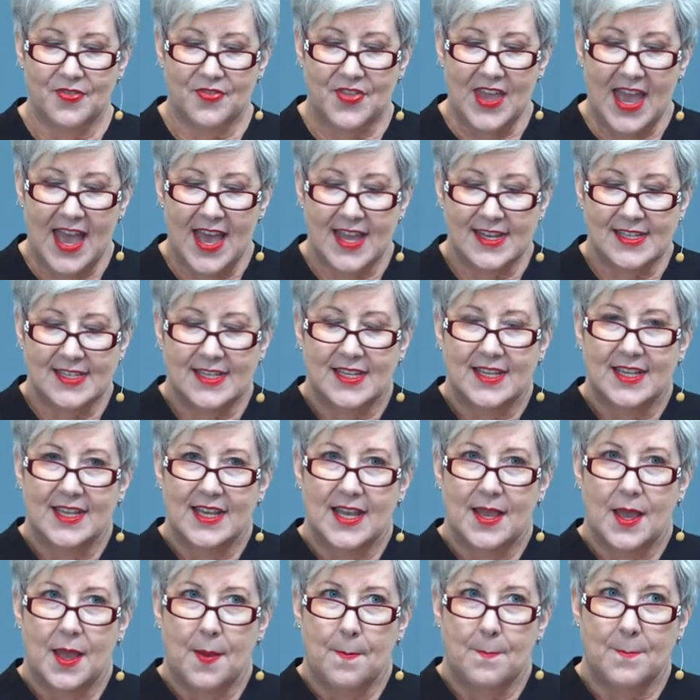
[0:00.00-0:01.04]
that
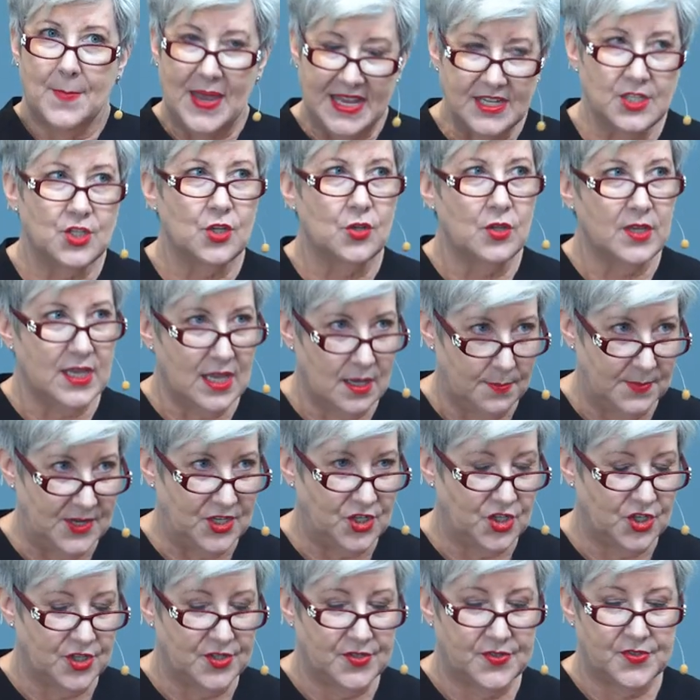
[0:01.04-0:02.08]
mental
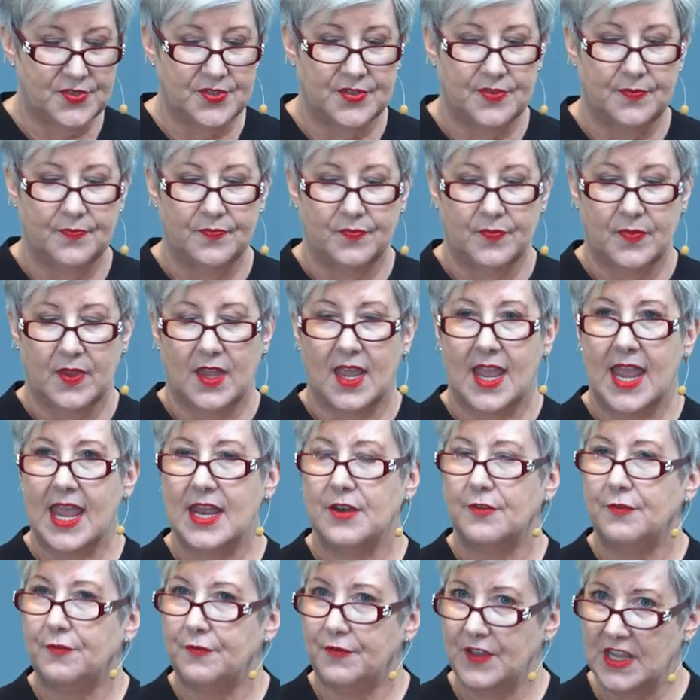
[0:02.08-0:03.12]
images
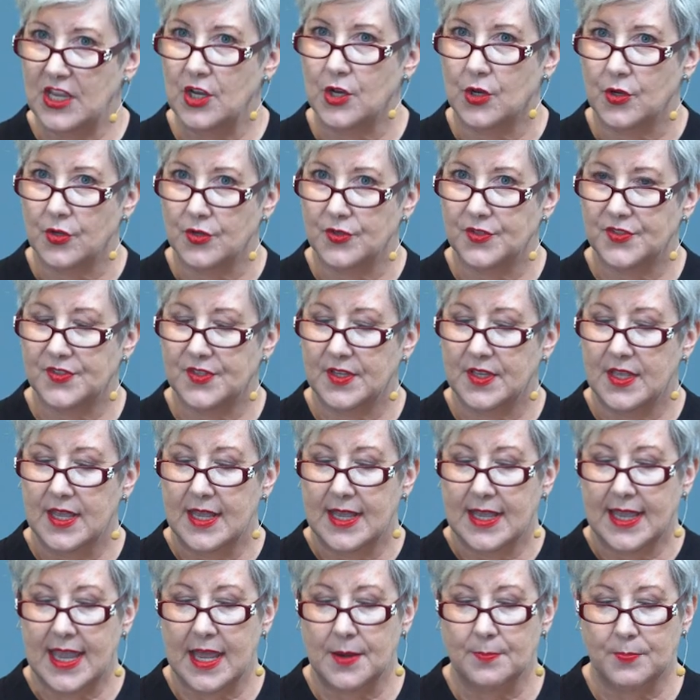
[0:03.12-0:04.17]
and fears
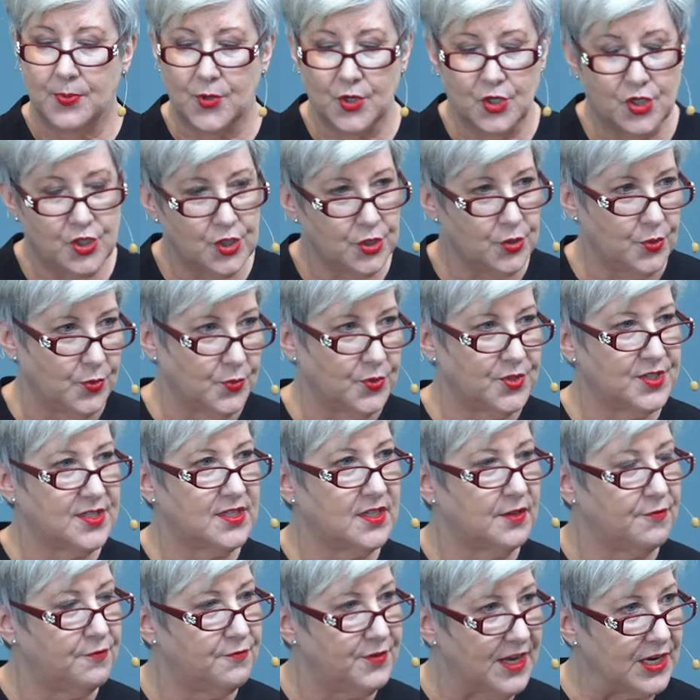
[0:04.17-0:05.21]
can produce
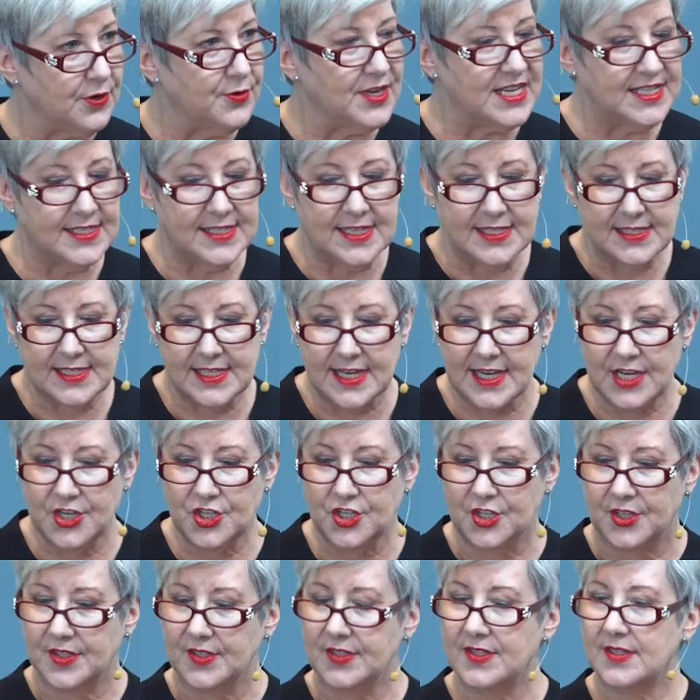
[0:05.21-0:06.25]
the very
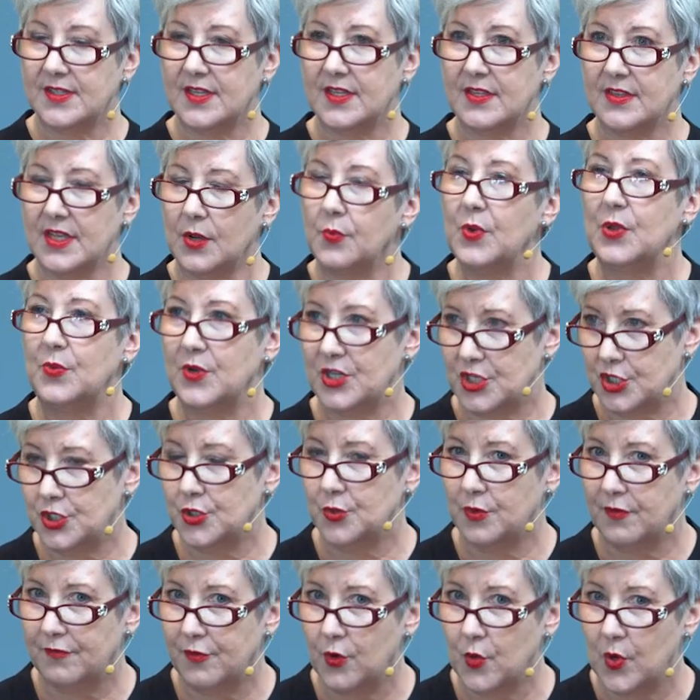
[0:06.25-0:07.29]
sensations that we wish
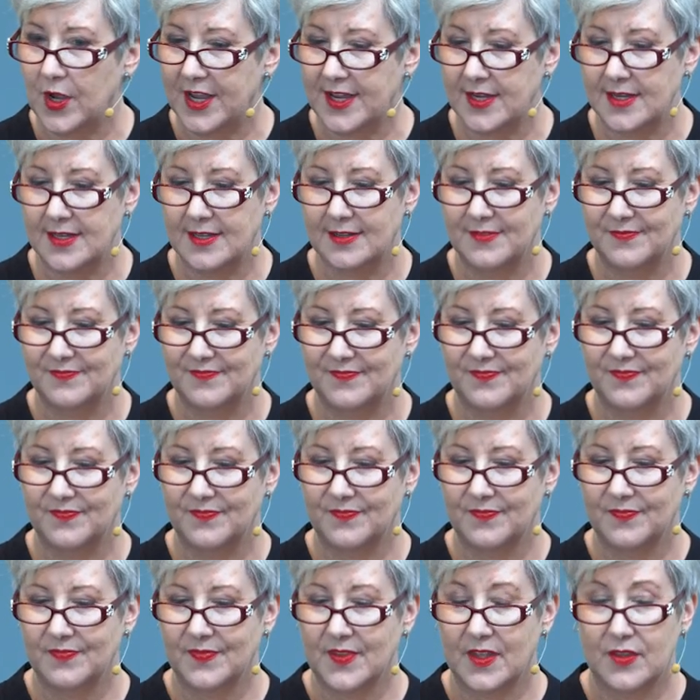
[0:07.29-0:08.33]
to avoid.
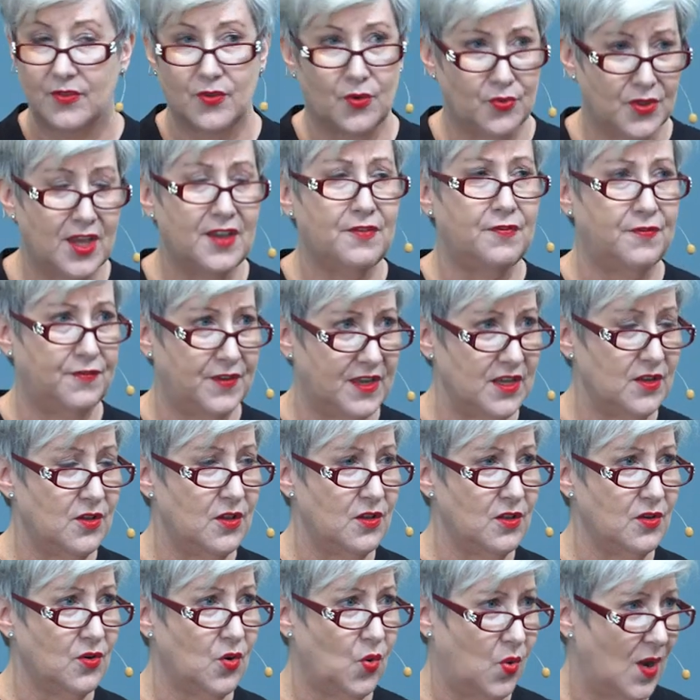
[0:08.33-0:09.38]
Though they
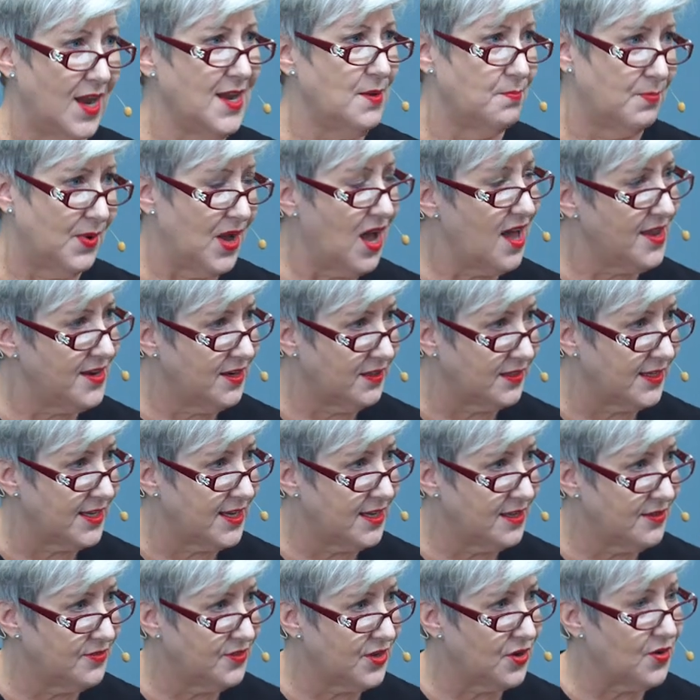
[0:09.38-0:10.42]
feel quite
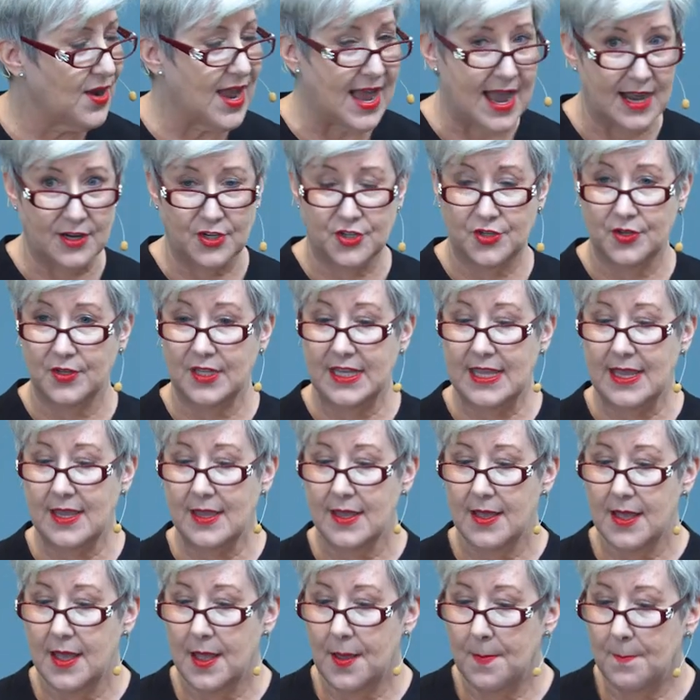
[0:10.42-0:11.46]
bodily, they're
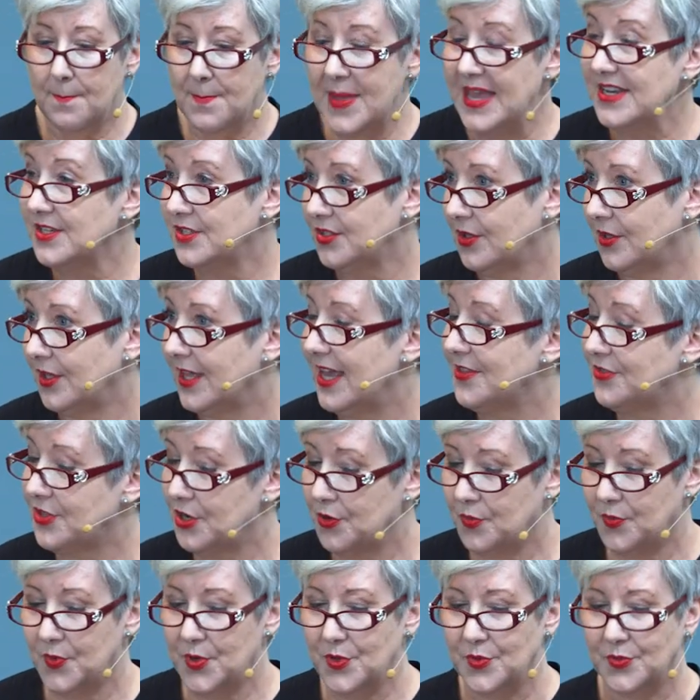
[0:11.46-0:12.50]
actually mental at
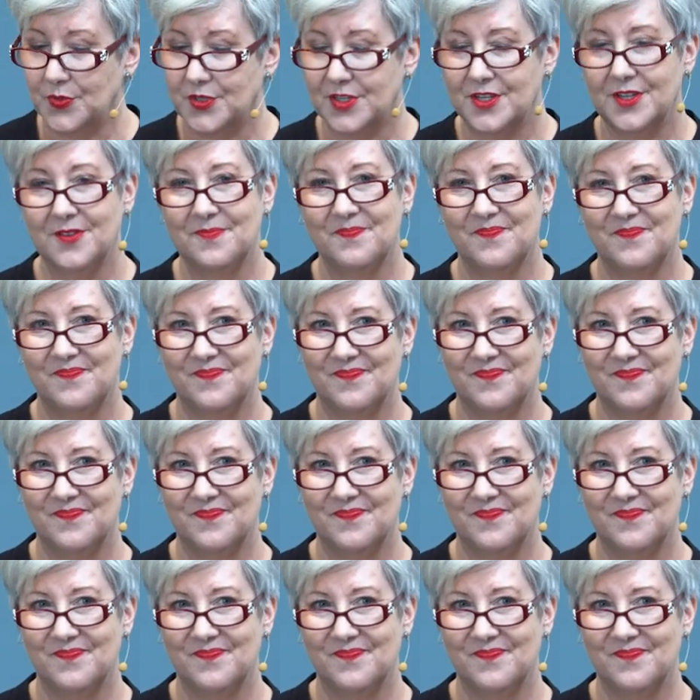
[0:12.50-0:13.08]
their root.